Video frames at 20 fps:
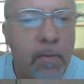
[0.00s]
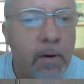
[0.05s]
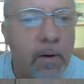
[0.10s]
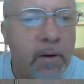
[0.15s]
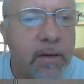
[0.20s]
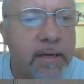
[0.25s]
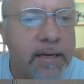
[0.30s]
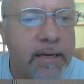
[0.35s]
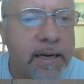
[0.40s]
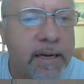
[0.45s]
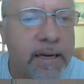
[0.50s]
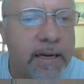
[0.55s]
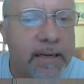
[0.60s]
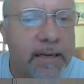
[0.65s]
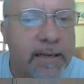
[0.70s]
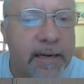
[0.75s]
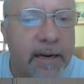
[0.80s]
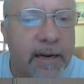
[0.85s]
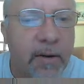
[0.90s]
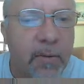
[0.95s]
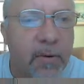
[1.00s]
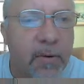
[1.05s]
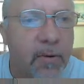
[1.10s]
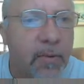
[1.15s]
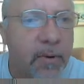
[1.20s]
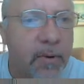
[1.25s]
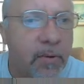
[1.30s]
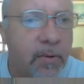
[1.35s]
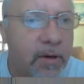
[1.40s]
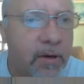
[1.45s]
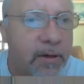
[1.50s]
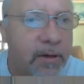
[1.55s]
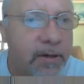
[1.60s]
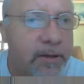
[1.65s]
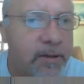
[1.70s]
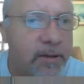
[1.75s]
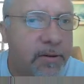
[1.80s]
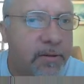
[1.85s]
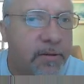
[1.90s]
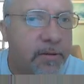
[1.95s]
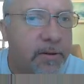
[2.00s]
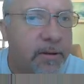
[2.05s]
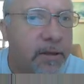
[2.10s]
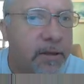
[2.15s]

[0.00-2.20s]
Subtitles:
Okay, now what do we want to do?